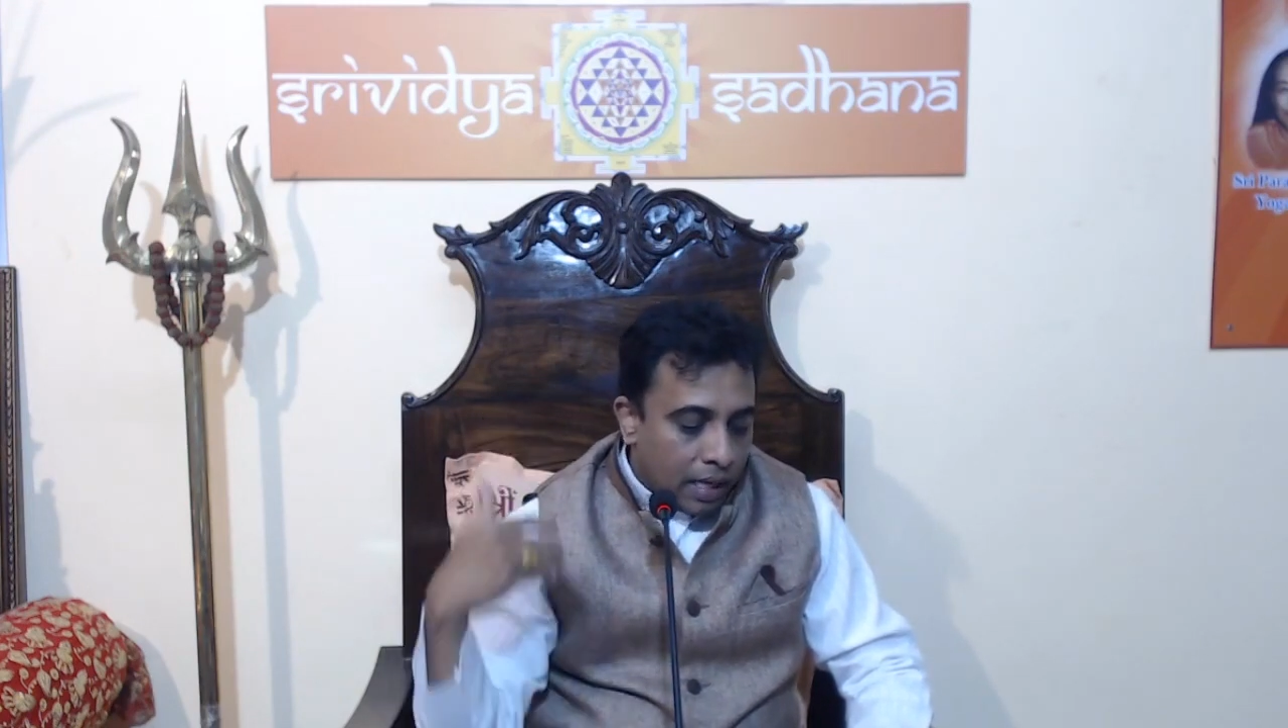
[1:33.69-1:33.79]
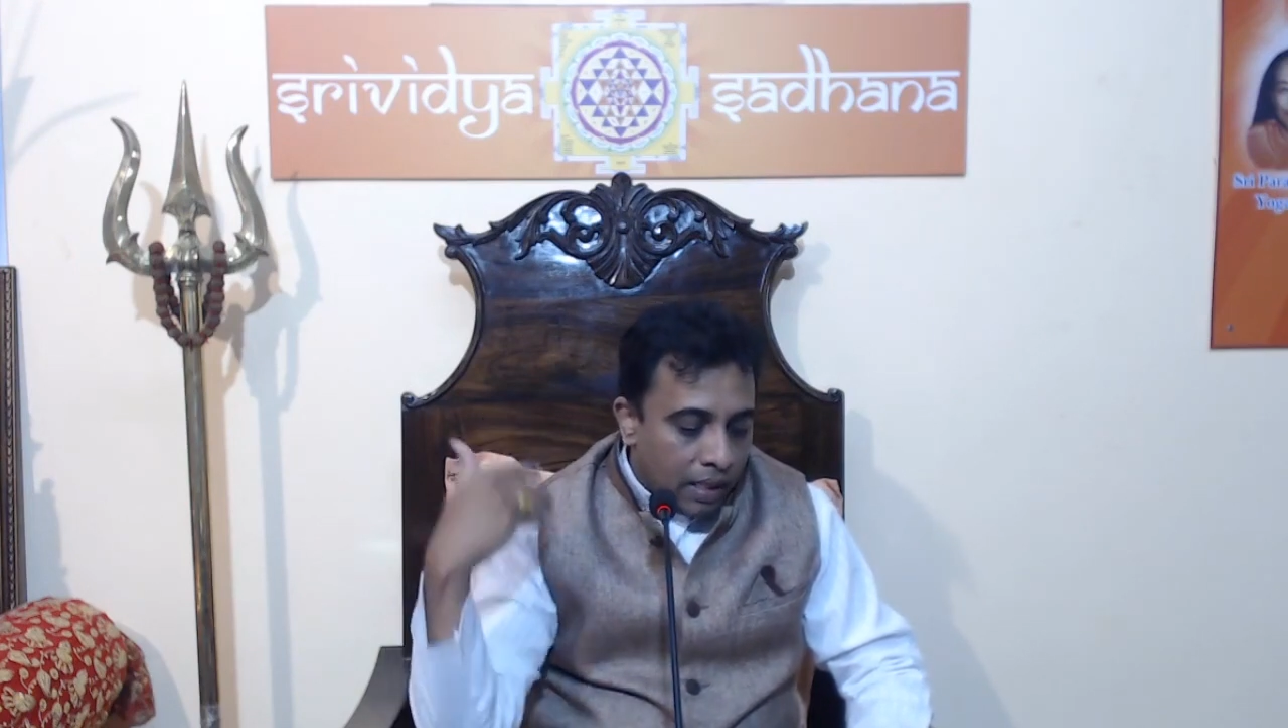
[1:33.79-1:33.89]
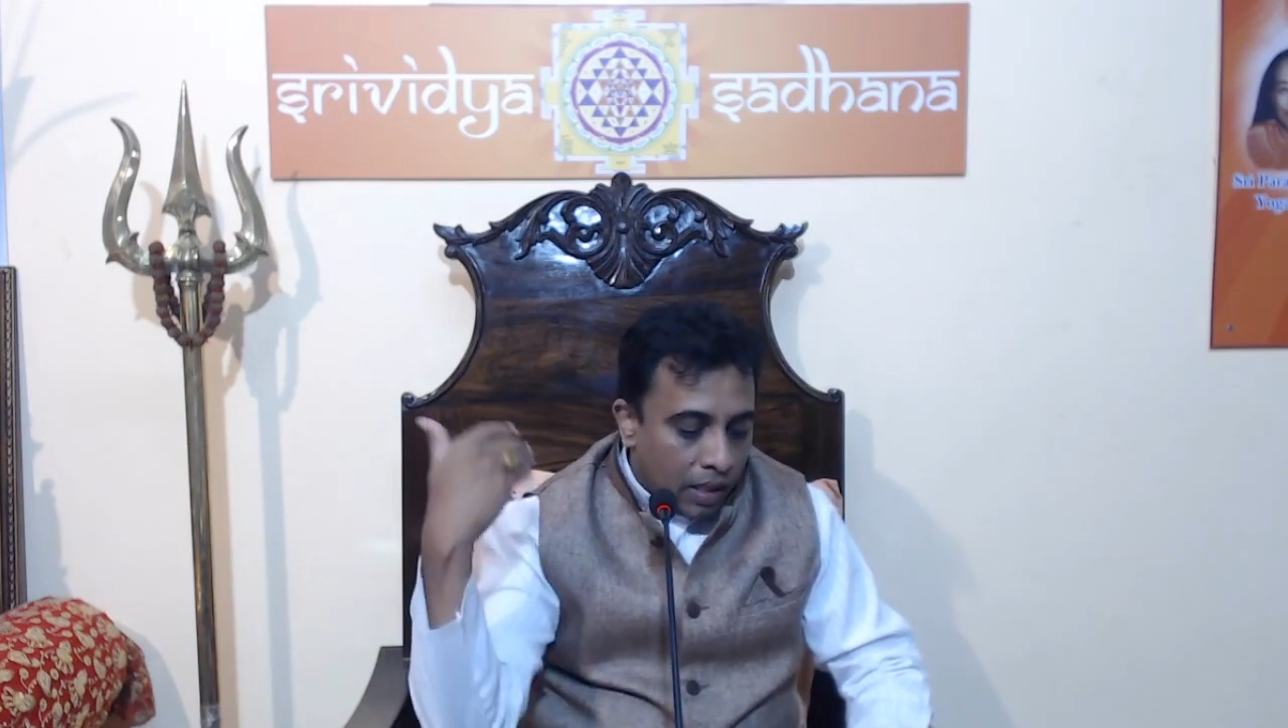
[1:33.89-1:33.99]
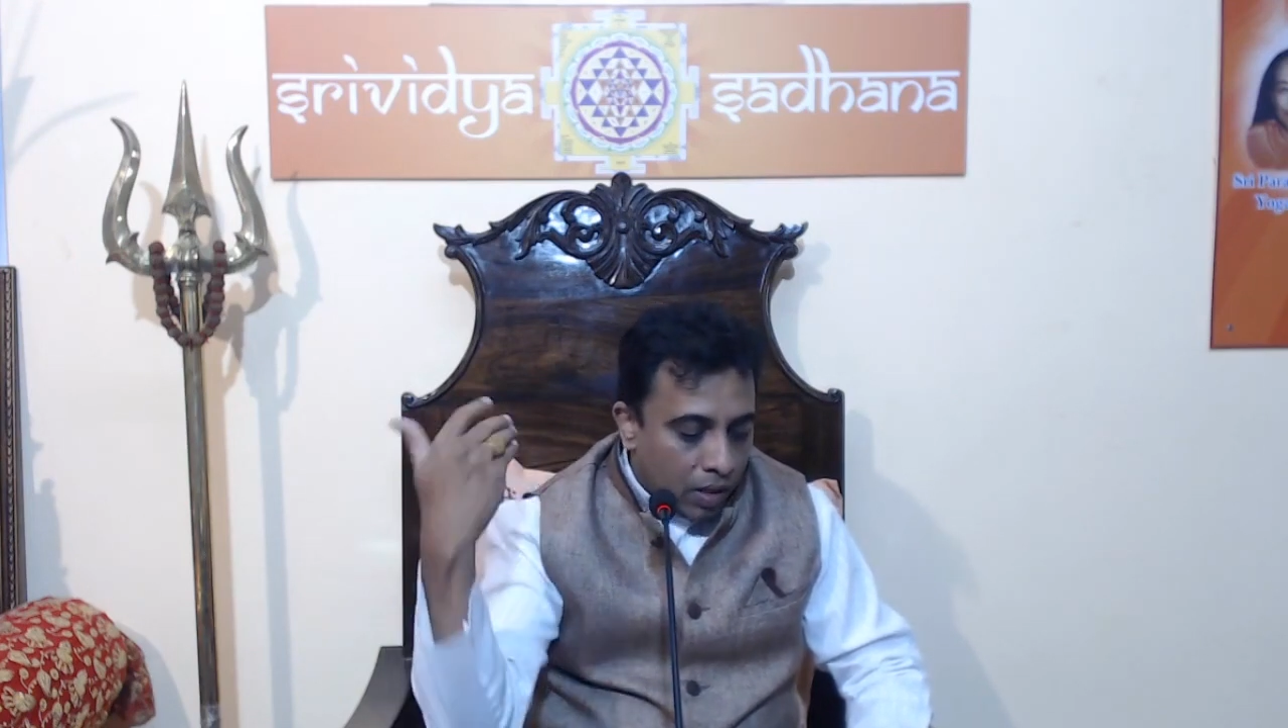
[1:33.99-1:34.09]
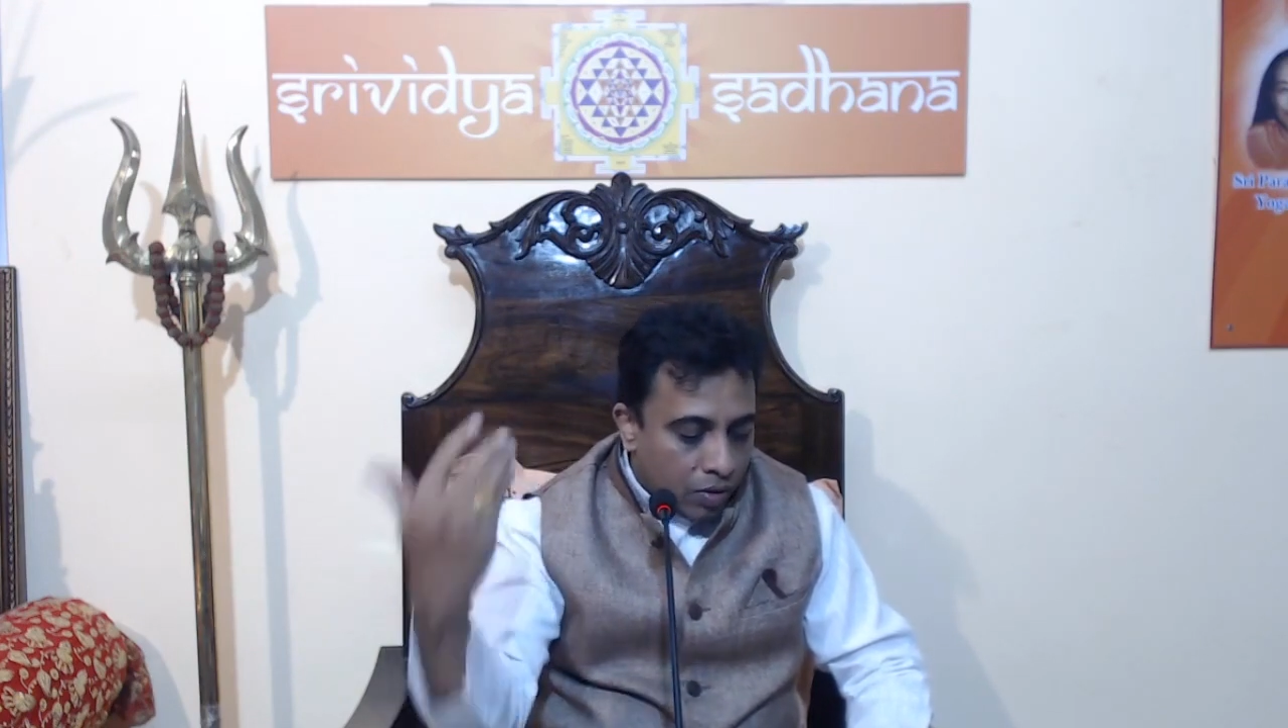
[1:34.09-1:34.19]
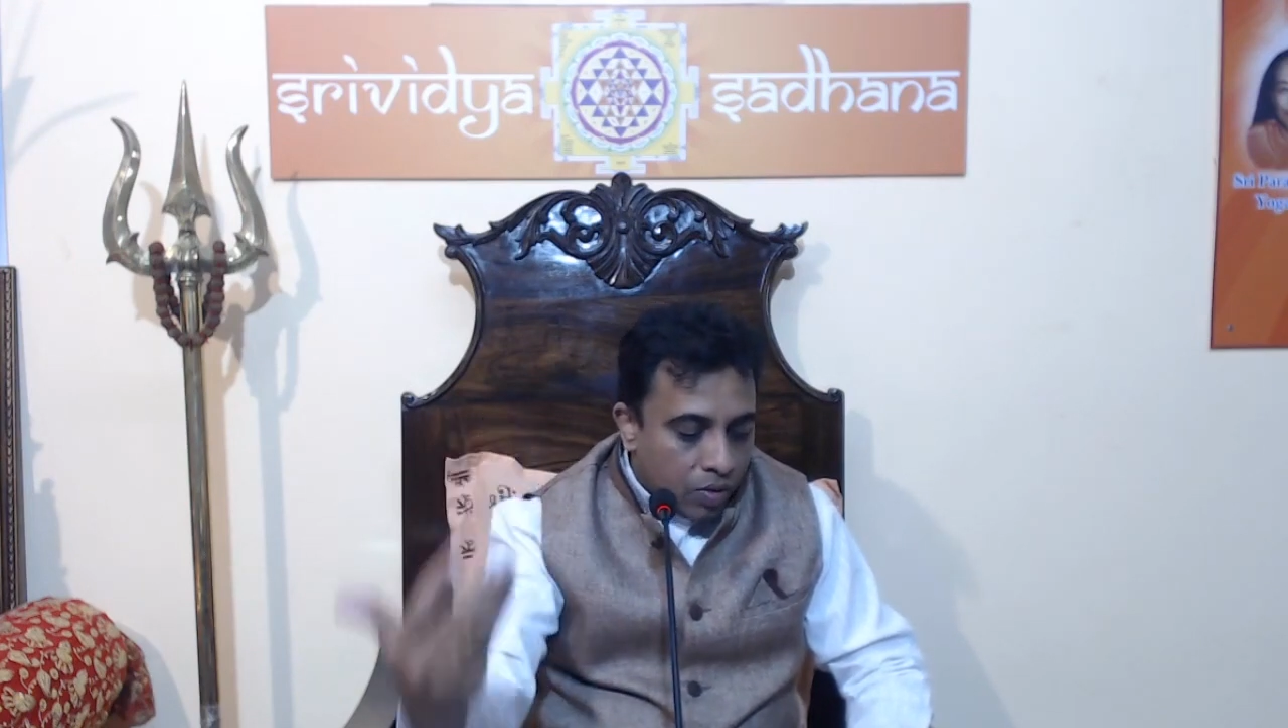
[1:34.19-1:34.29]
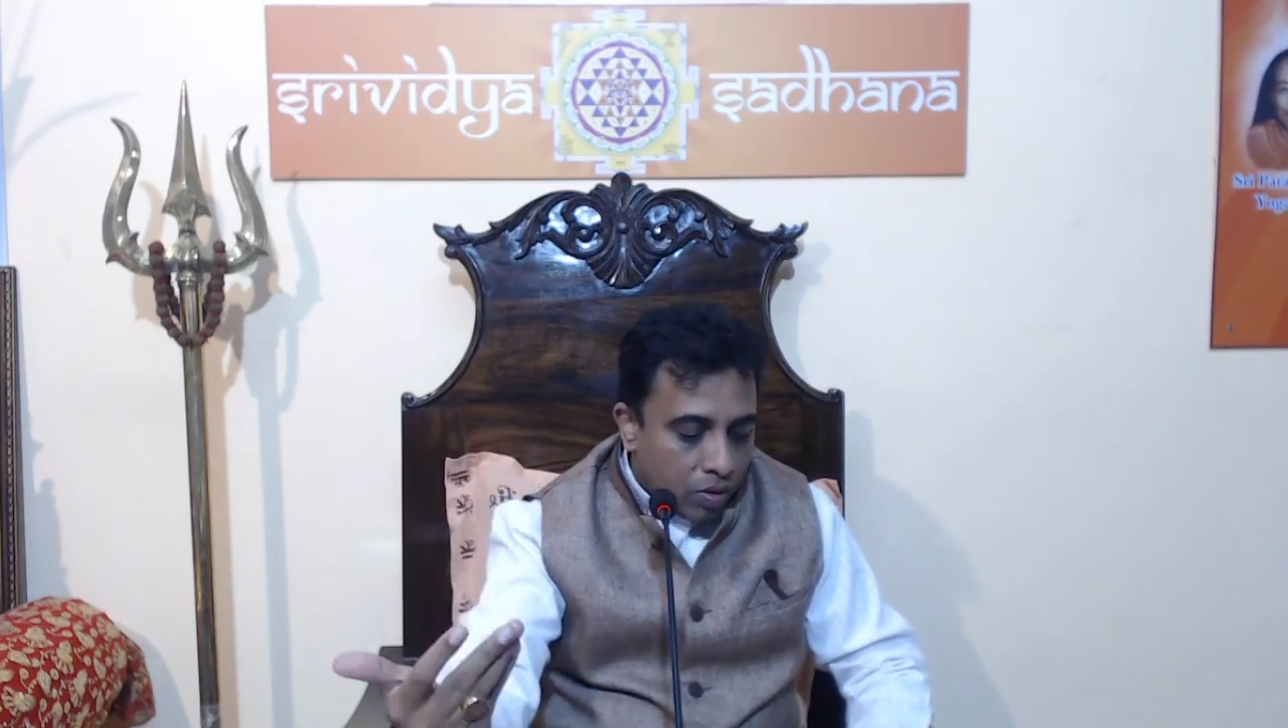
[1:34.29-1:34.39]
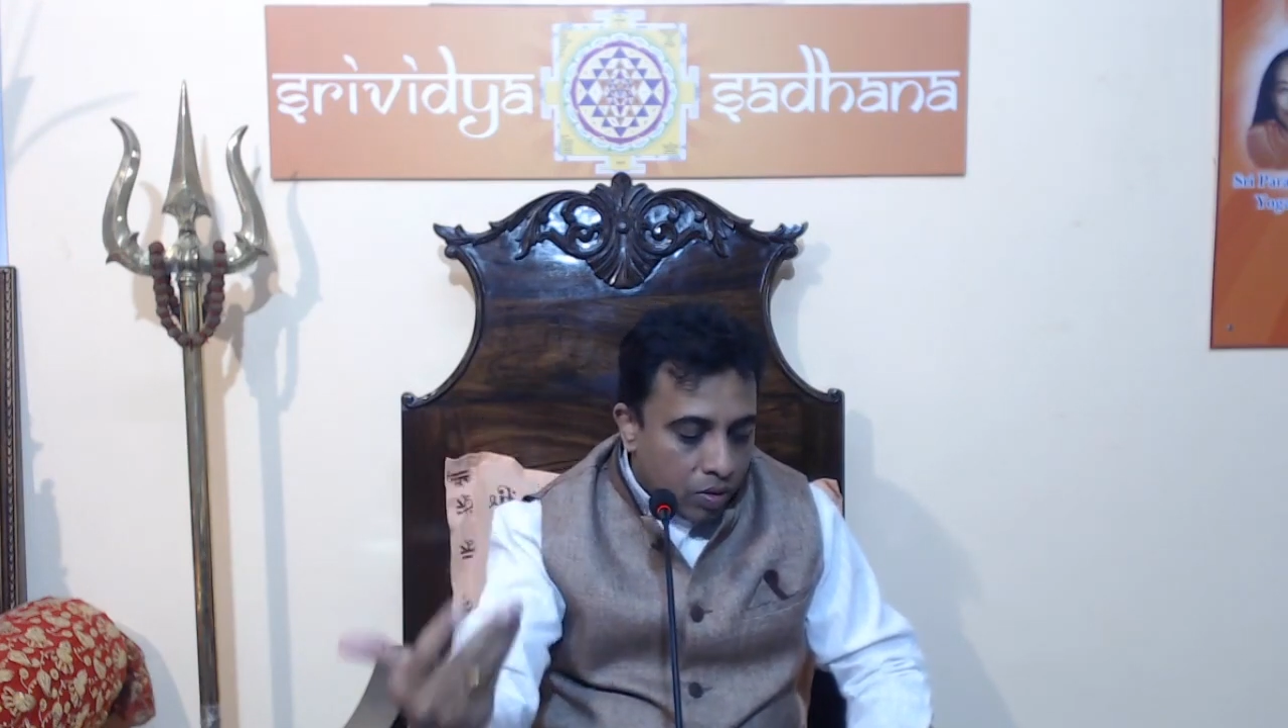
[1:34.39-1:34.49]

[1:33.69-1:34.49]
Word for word: until you